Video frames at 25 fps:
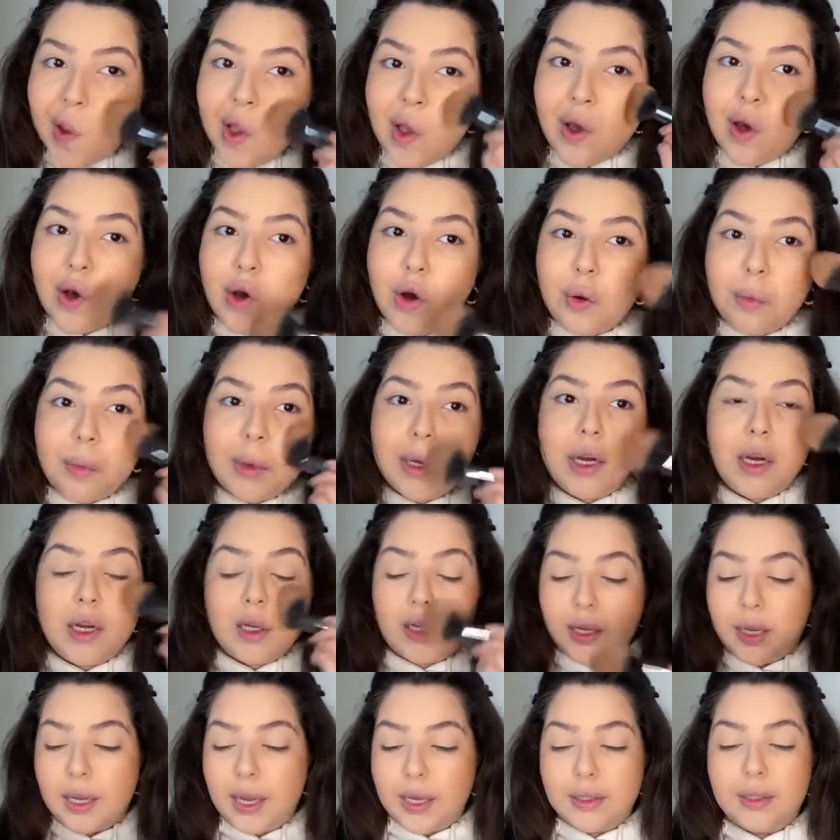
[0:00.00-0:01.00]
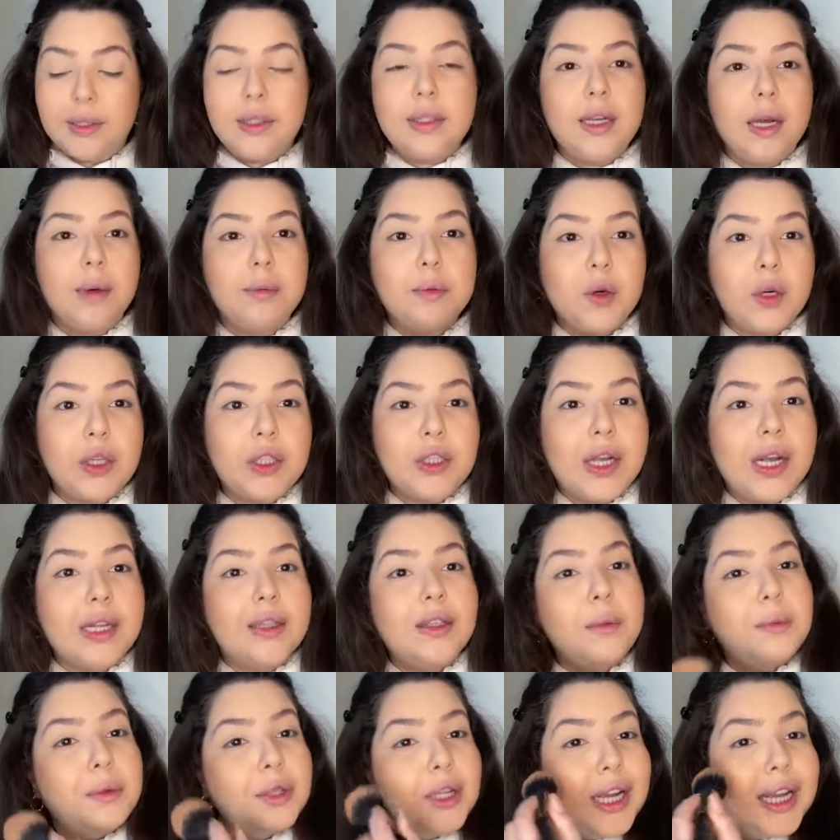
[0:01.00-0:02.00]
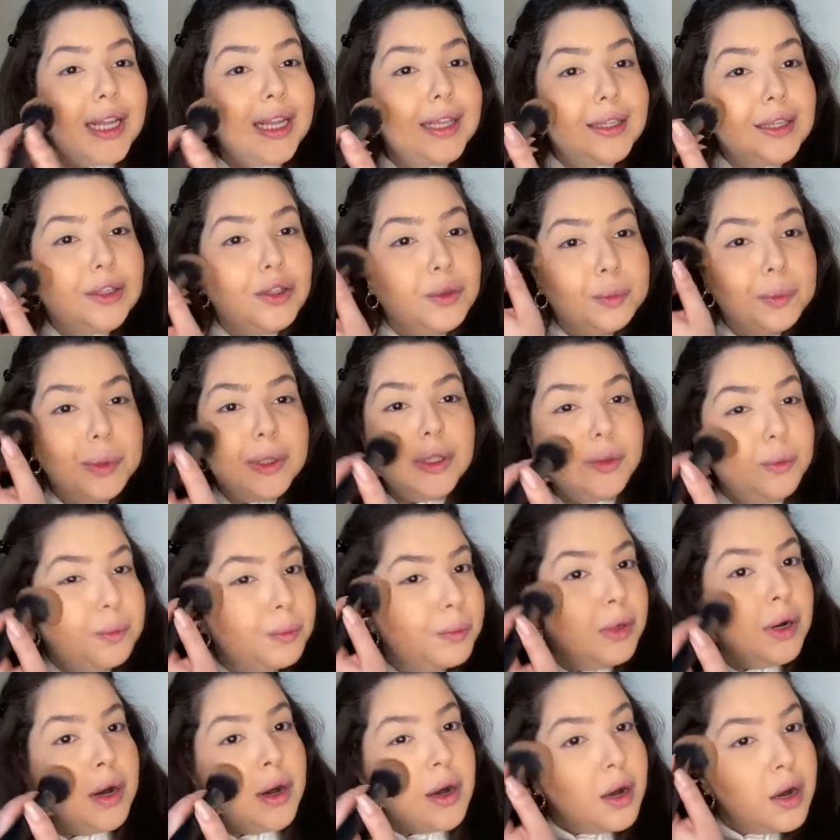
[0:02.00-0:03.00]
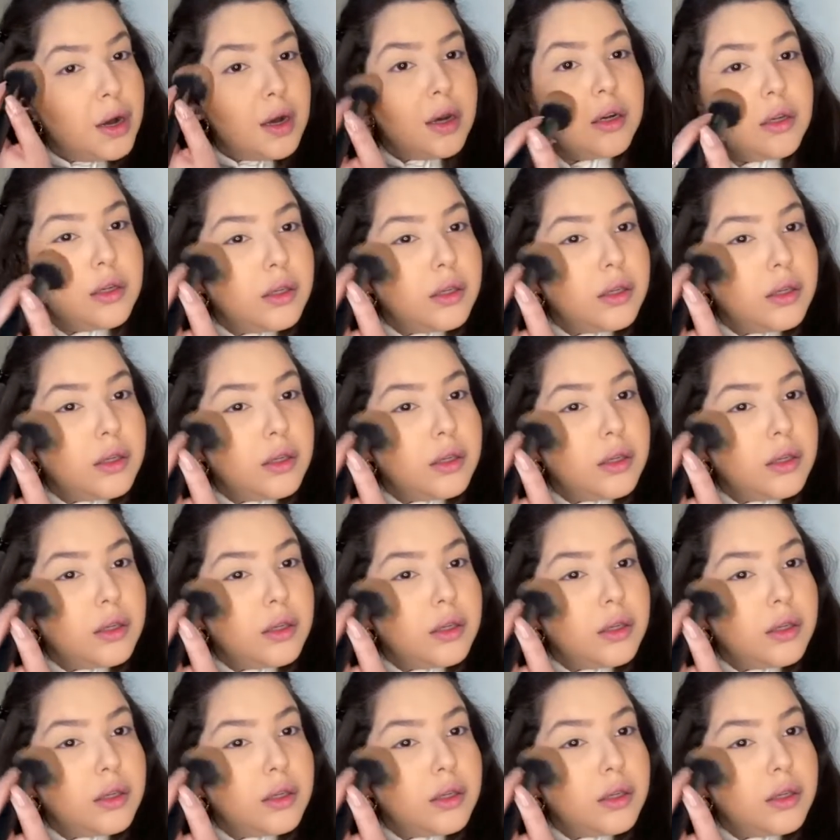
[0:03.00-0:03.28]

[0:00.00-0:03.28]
Oh my god, I can't see. I'm going to end up looking like an Oompa Loompa.